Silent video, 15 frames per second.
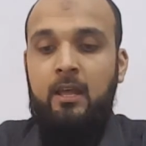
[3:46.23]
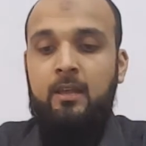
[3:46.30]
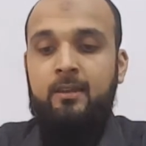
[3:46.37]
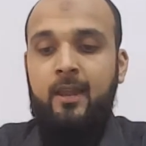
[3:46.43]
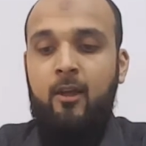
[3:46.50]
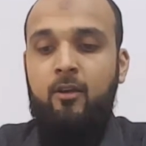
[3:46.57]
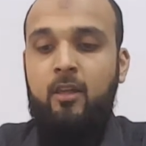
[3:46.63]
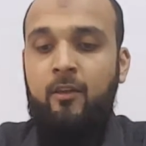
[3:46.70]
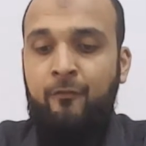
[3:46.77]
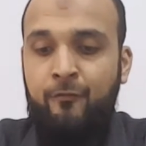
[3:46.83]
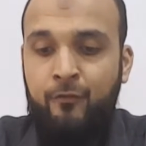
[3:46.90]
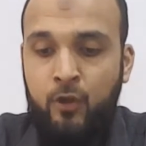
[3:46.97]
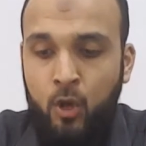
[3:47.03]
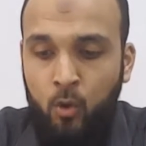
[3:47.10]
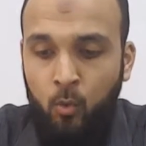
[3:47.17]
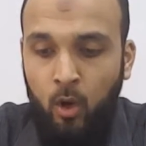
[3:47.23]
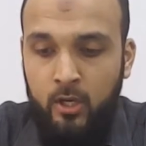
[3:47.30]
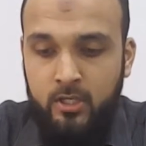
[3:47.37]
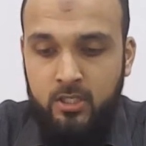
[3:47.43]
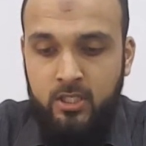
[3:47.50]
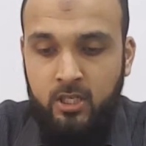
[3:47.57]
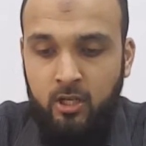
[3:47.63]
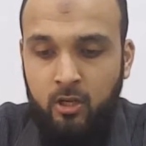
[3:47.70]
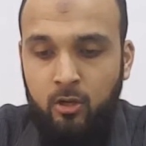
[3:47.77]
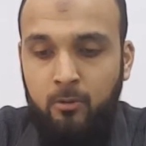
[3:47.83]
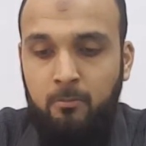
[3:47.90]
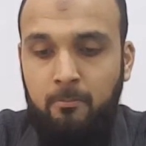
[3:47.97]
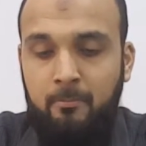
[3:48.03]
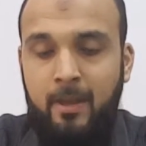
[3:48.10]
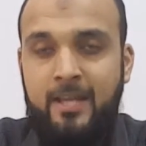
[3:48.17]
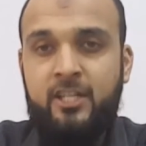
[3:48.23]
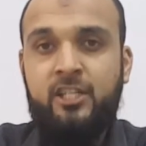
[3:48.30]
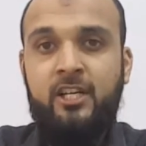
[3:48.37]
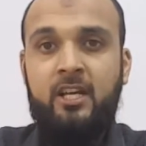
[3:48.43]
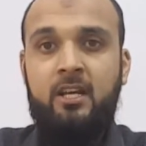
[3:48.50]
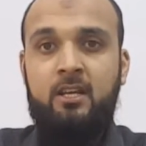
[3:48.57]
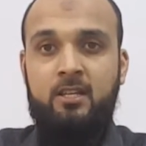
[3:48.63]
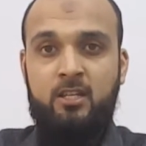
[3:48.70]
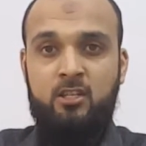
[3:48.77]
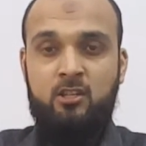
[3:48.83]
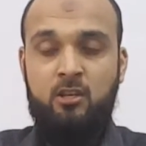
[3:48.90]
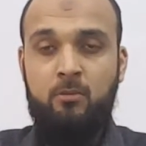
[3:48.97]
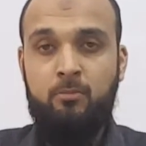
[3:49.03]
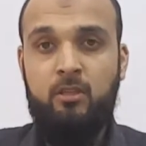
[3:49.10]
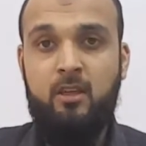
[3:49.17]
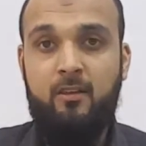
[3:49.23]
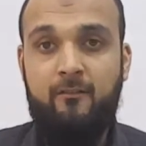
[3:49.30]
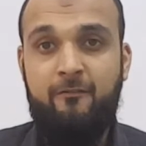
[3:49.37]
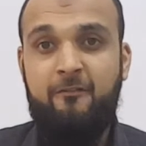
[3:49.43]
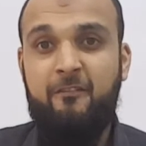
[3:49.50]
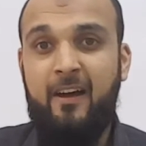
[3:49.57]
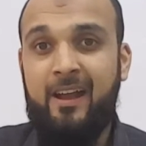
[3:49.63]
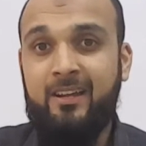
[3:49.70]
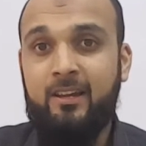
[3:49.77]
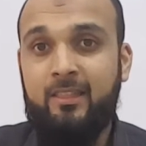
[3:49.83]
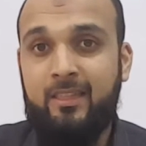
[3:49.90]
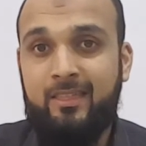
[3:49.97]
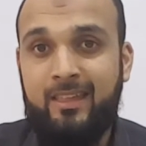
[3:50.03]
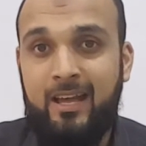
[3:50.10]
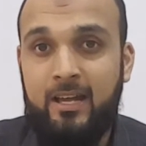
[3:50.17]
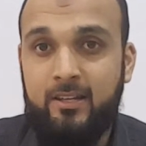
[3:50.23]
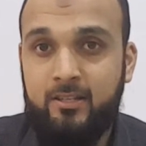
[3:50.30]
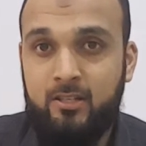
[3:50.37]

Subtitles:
Now, if you want to measure something finer than that,